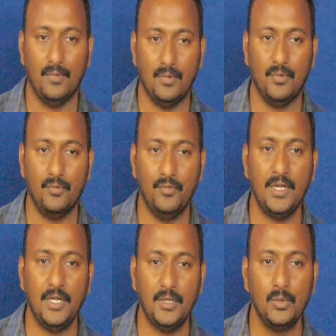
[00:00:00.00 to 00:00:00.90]
we
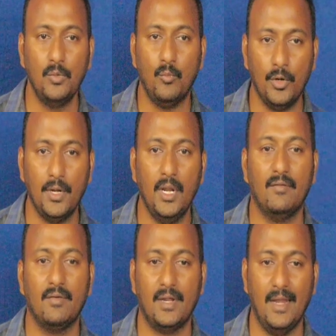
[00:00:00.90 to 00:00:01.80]
need to model
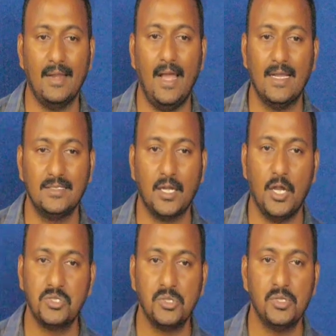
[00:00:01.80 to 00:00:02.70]
our data as the
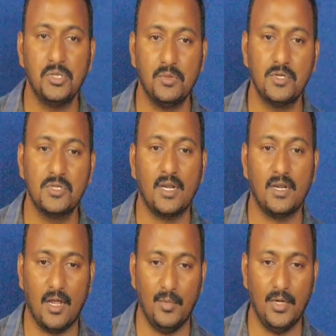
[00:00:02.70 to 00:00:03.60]
Gaussian distribution or
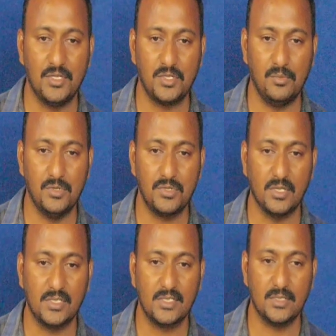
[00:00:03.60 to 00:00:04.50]
normal
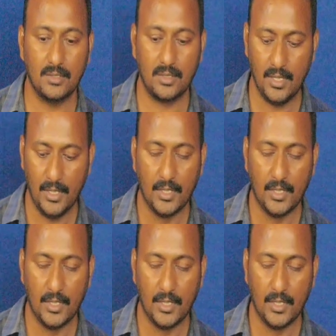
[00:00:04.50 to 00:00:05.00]
distributions. Okay.